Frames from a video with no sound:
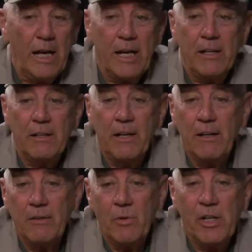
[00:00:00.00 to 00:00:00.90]
And
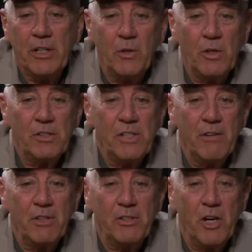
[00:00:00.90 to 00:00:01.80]
the Marine Corps has
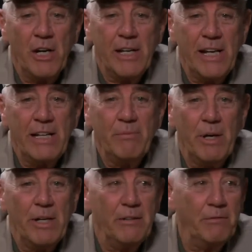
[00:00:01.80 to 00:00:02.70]
never taught
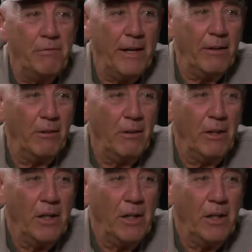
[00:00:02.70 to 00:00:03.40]
anybody to fail.